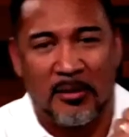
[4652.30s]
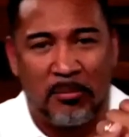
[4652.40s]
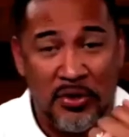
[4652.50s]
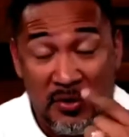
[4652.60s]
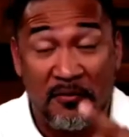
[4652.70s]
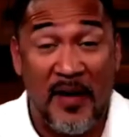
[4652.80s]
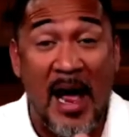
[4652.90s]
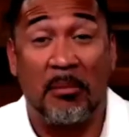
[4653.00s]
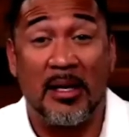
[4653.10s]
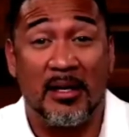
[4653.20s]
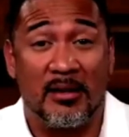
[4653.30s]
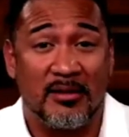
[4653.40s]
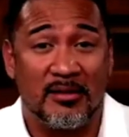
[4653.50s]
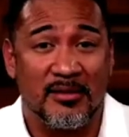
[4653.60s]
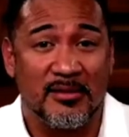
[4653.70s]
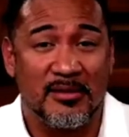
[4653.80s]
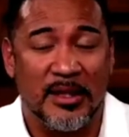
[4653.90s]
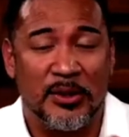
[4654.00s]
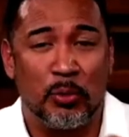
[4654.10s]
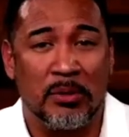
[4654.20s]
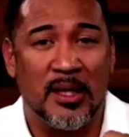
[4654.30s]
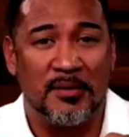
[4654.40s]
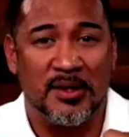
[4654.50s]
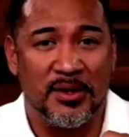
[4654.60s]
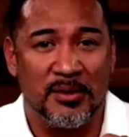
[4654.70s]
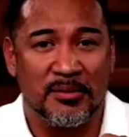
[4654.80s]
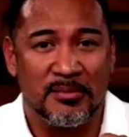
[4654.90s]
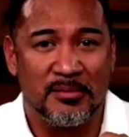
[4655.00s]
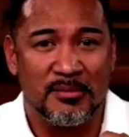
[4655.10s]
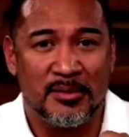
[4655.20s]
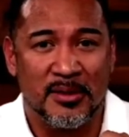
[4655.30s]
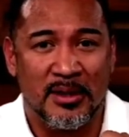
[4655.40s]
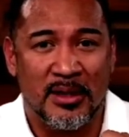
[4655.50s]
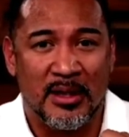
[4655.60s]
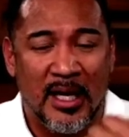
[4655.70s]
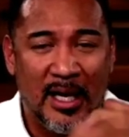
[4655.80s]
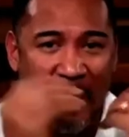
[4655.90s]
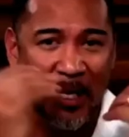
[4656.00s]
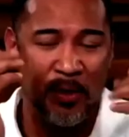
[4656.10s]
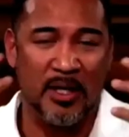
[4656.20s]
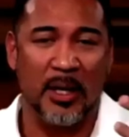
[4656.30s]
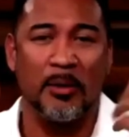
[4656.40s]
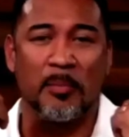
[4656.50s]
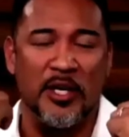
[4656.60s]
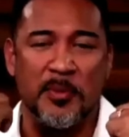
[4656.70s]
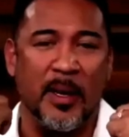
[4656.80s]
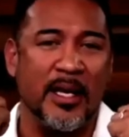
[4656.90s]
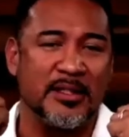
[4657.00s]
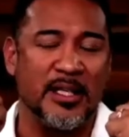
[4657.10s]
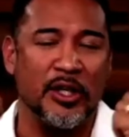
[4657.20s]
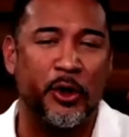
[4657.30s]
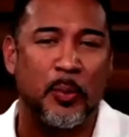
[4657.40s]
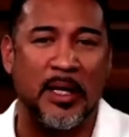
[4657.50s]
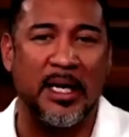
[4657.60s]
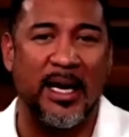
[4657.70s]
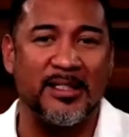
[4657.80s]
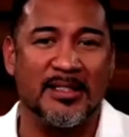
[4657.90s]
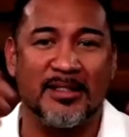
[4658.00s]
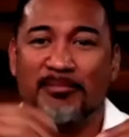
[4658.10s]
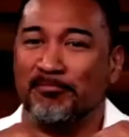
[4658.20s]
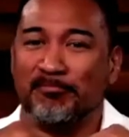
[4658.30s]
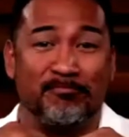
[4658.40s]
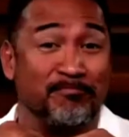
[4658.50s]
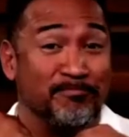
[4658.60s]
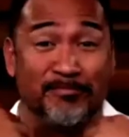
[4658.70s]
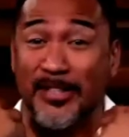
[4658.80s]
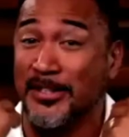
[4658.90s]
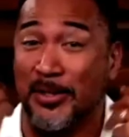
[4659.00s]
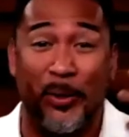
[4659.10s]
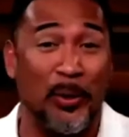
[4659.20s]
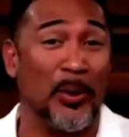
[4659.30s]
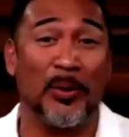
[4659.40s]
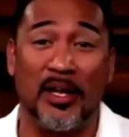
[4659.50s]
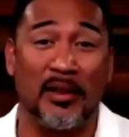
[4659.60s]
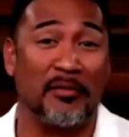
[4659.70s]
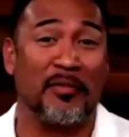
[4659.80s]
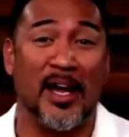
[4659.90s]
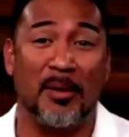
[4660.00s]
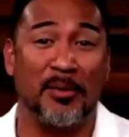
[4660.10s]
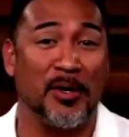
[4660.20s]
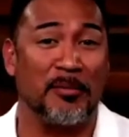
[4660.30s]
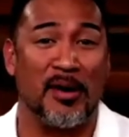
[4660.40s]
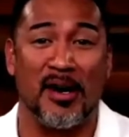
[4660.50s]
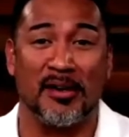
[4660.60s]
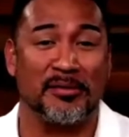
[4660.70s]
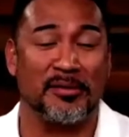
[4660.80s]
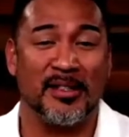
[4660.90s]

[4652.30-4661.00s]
but your family is who believes in you. And when you come to PHP agency, you realize there's a whole nother family you're a part of.